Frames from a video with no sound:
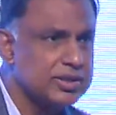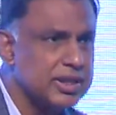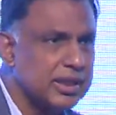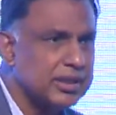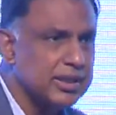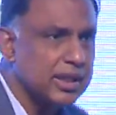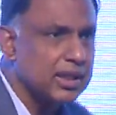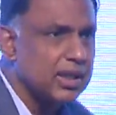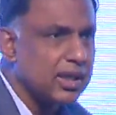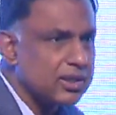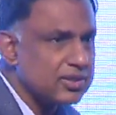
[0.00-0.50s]
I
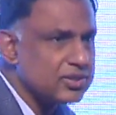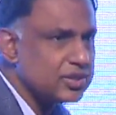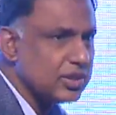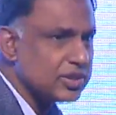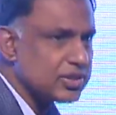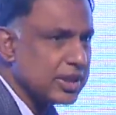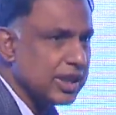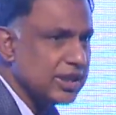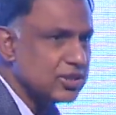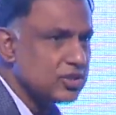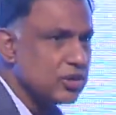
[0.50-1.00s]
think our
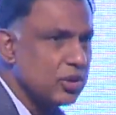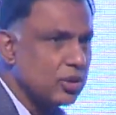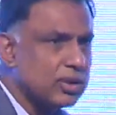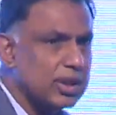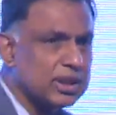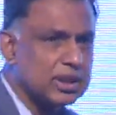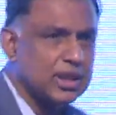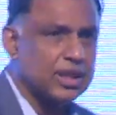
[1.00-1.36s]
research guys looked at the